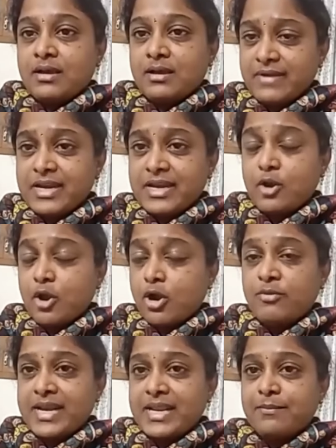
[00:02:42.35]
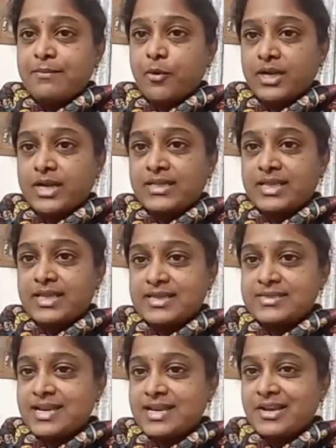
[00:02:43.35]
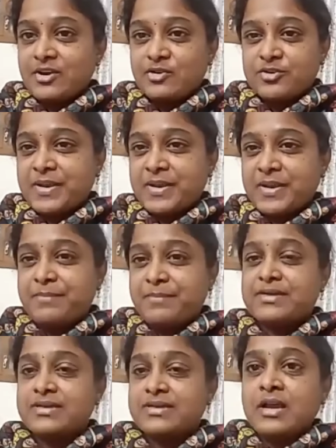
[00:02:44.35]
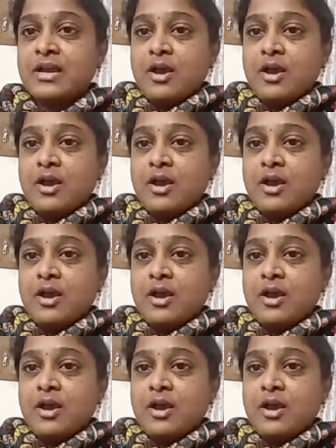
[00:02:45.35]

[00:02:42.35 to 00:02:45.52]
not very important things like newspapers